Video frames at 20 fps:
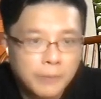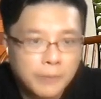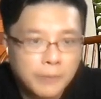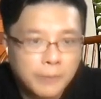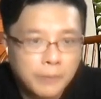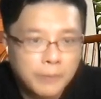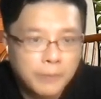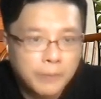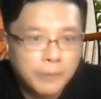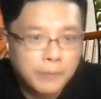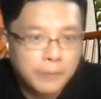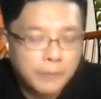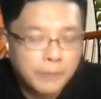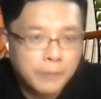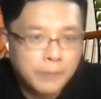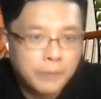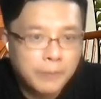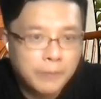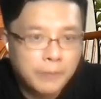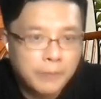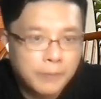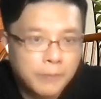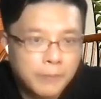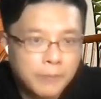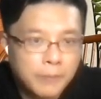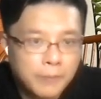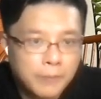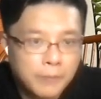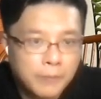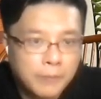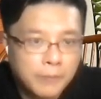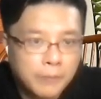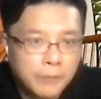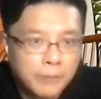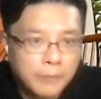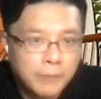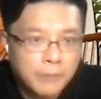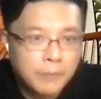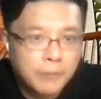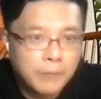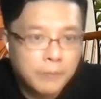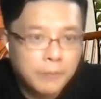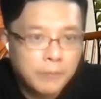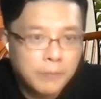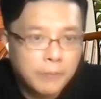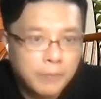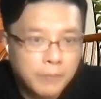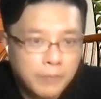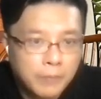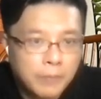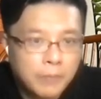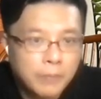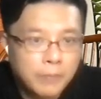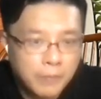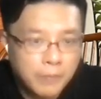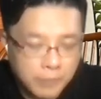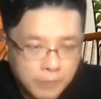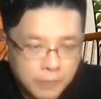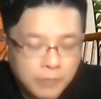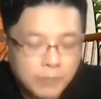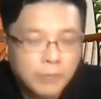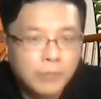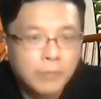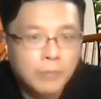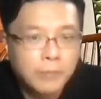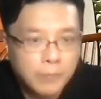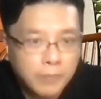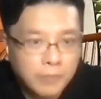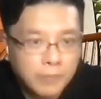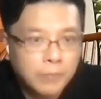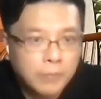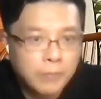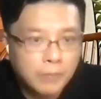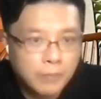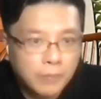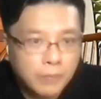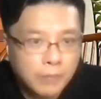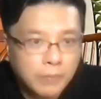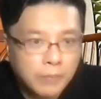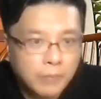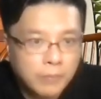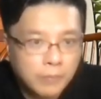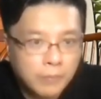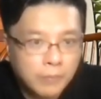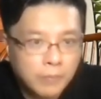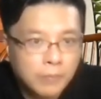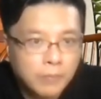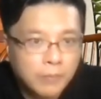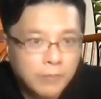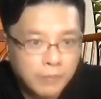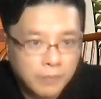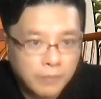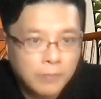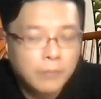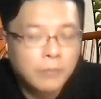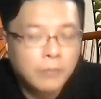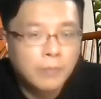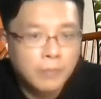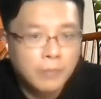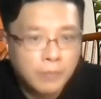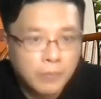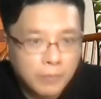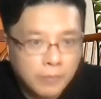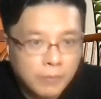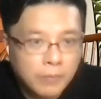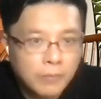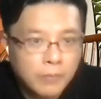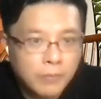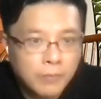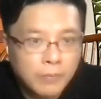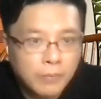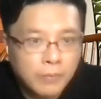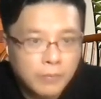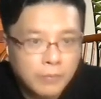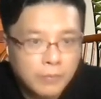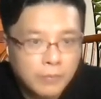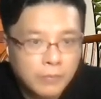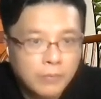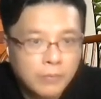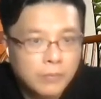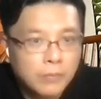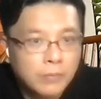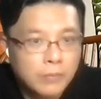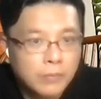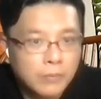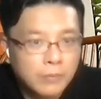(silent)